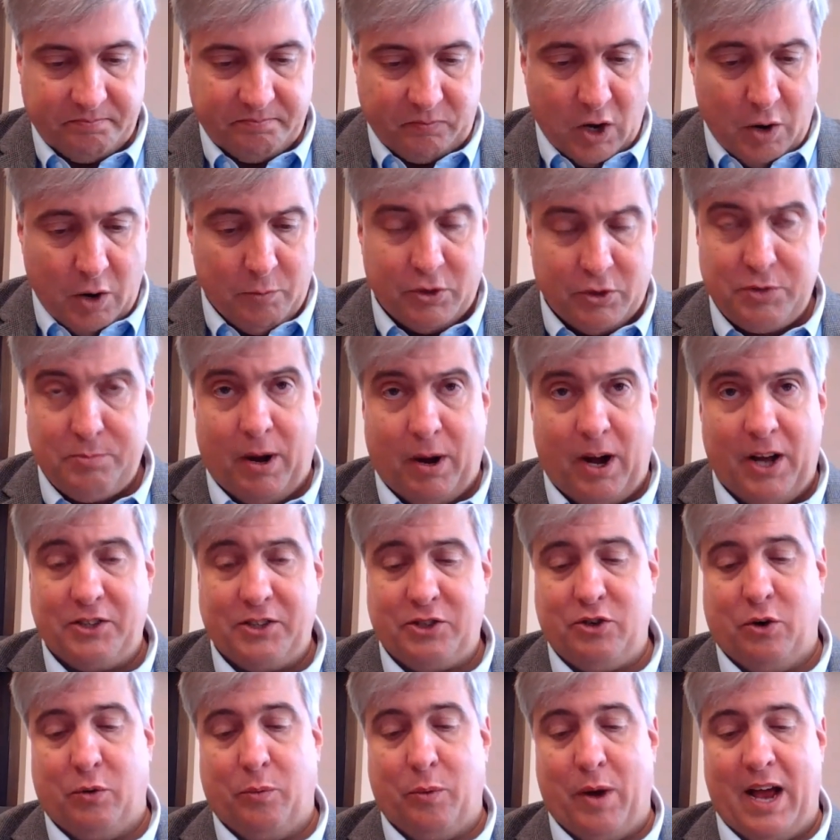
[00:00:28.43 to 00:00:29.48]
in response
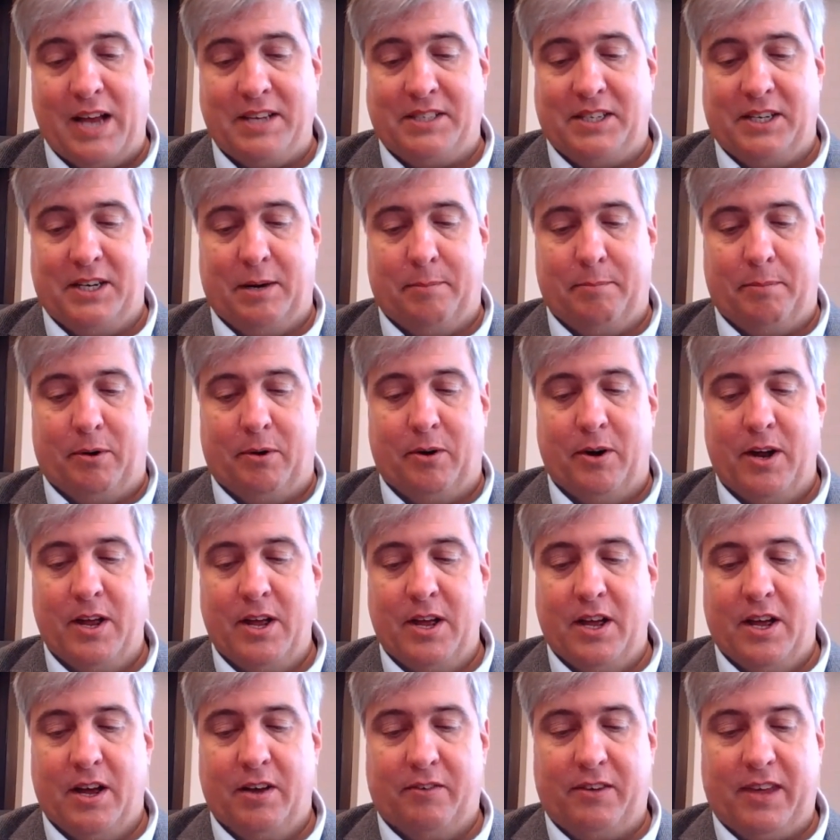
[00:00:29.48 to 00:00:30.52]
to a rising number
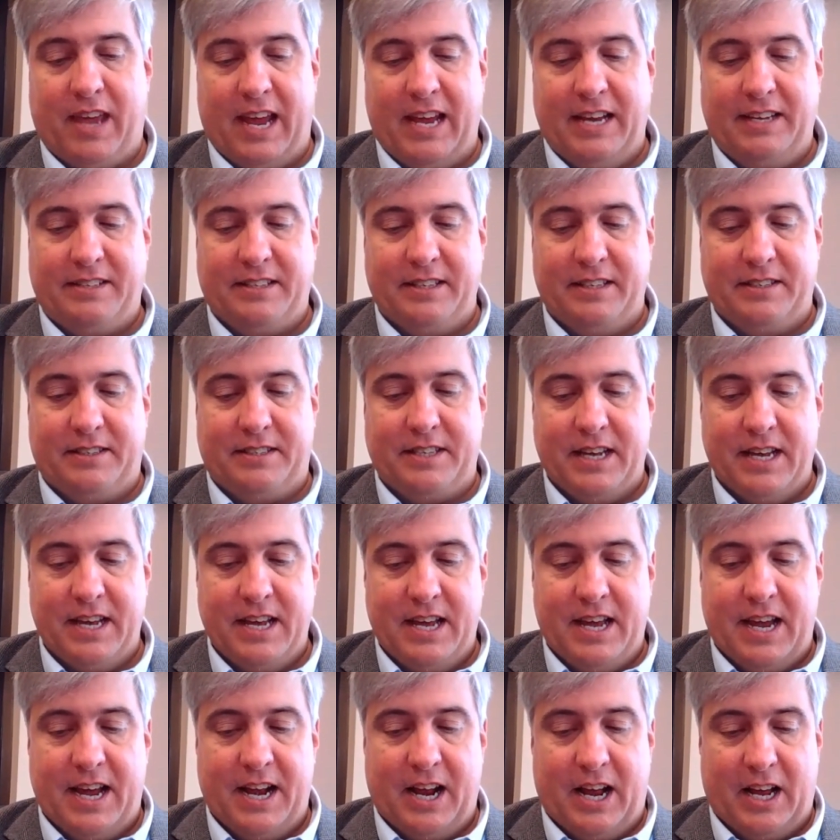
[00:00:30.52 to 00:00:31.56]
of cases
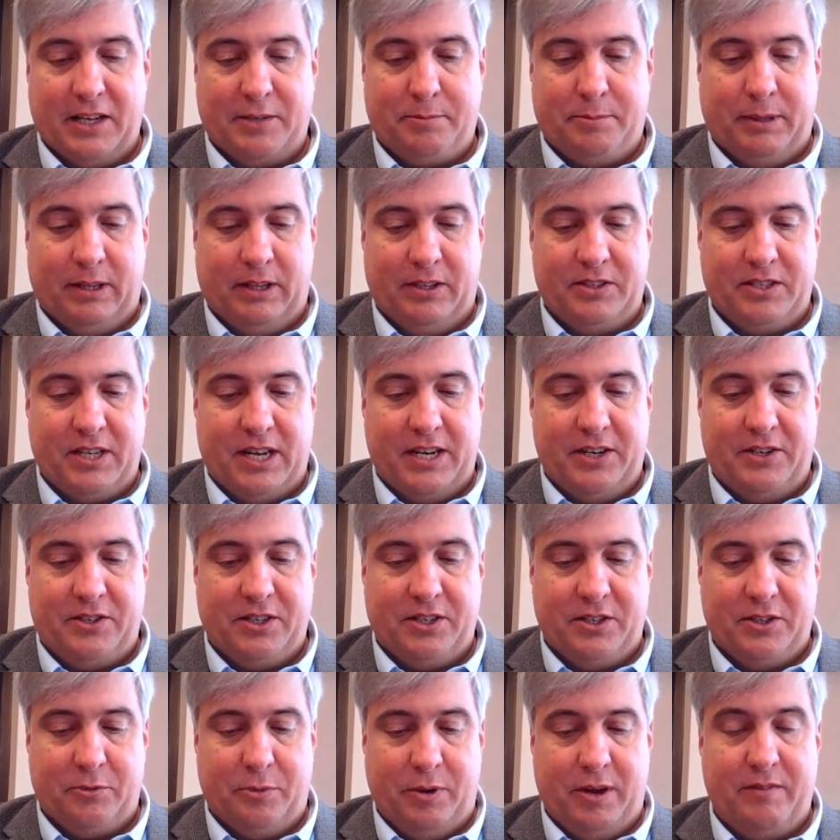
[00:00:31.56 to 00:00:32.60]
and
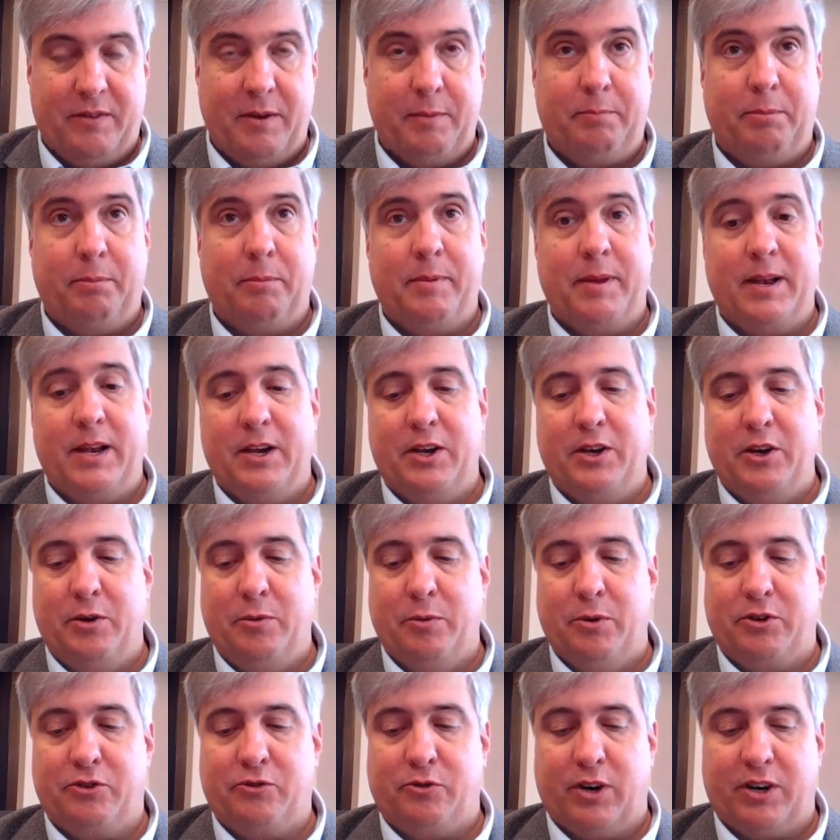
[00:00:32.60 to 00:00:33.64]
hospitalizations. We have implemented
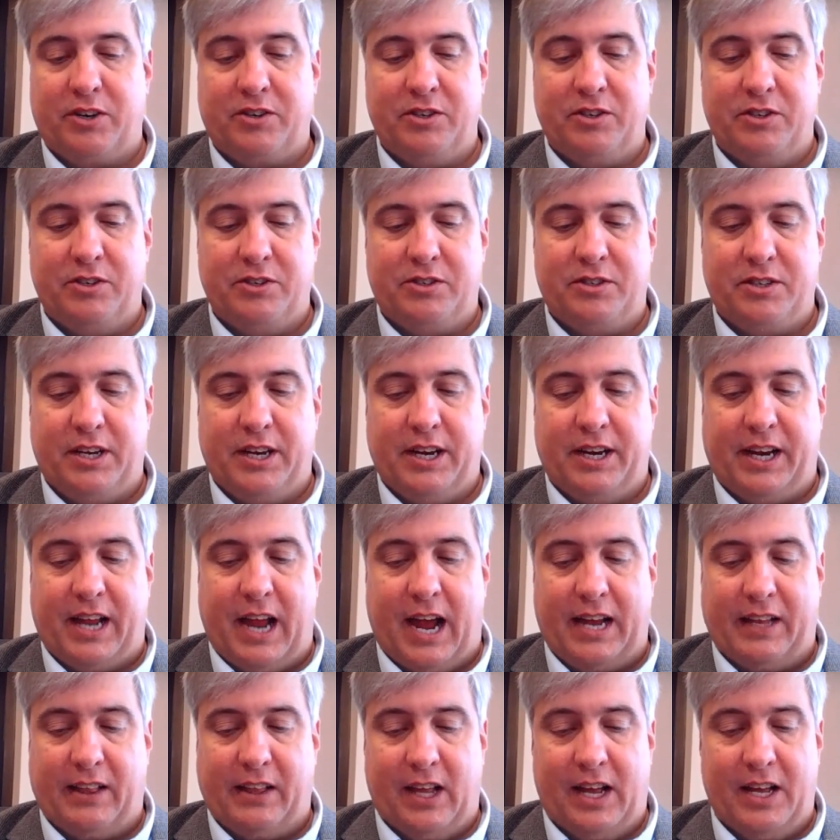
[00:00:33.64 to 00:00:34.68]
new restrictions and
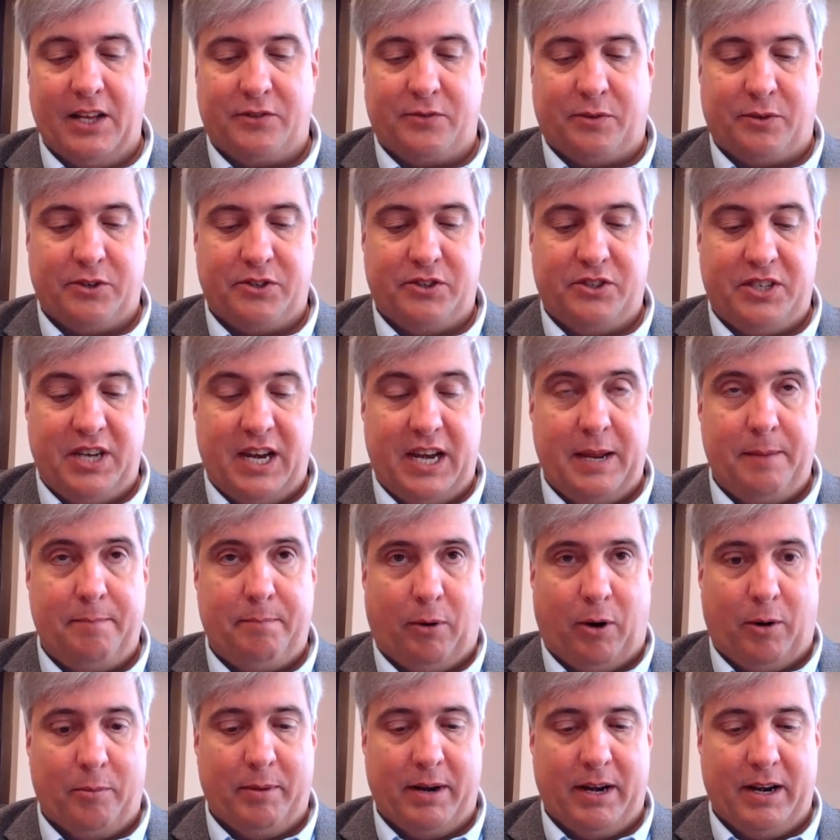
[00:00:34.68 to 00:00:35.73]
guidelines for city
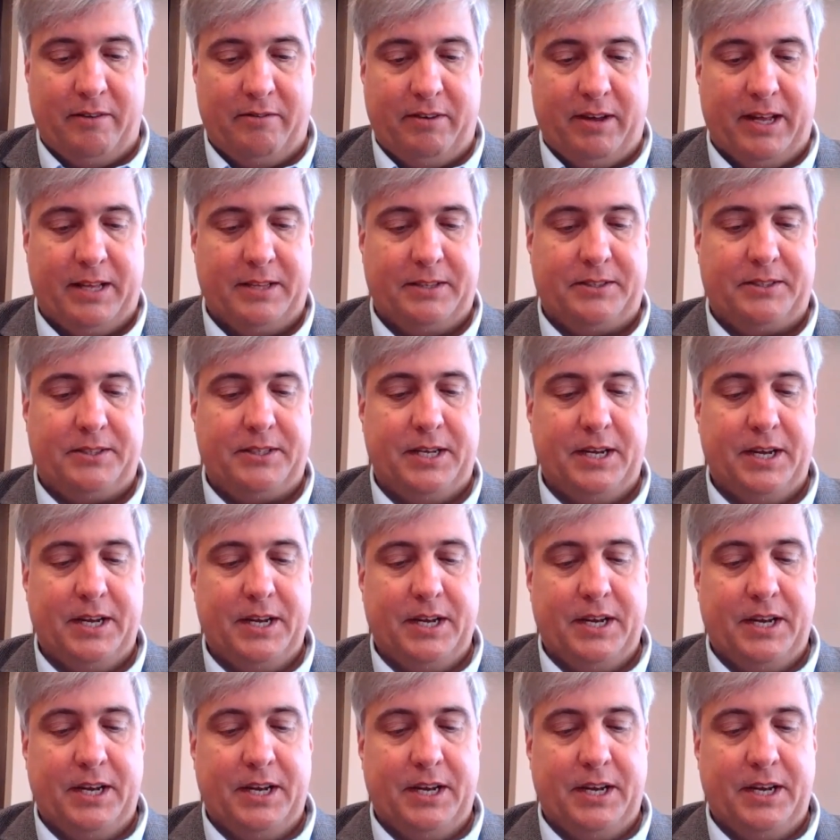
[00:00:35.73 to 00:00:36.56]
permit events.